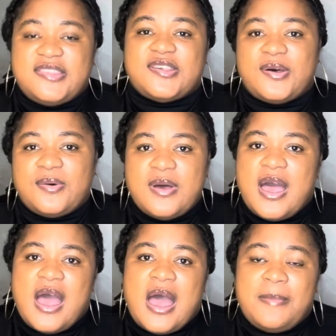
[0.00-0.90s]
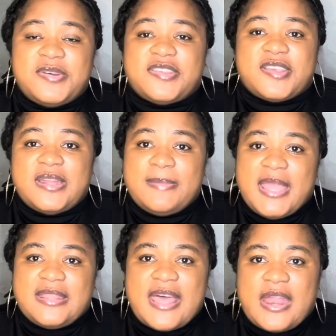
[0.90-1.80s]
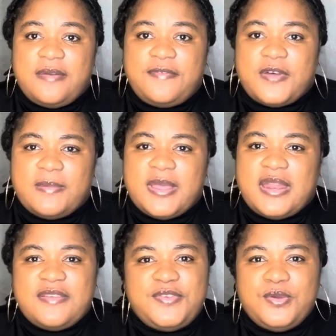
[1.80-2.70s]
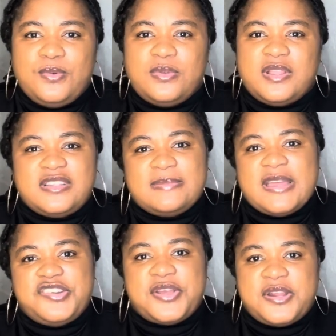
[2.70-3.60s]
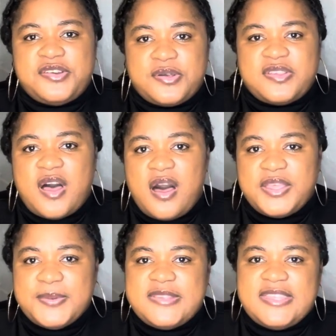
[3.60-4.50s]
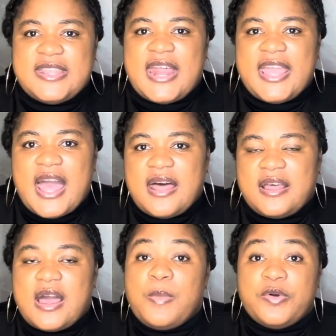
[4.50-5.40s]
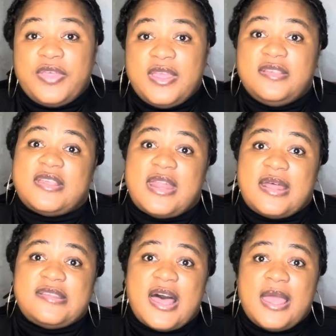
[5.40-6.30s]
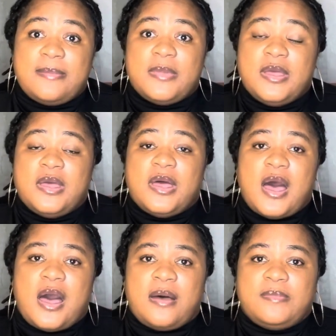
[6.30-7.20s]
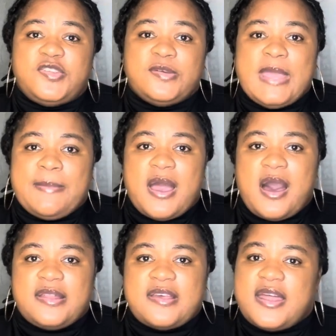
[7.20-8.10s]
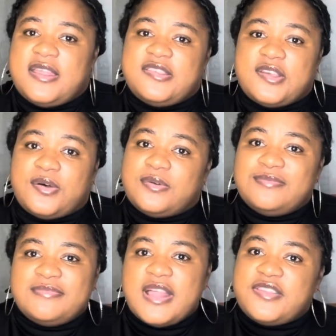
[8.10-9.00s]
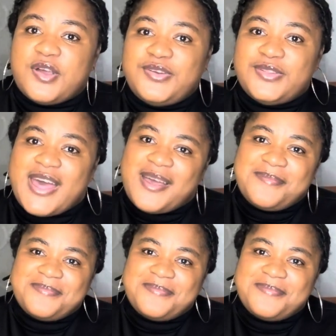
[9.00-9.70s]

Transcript: So I'm just gonna make that and film it. If you looked at my Trader Joe's haul, you would see that I got a couple things at that time um, to make my hot toddy. So let's go do that.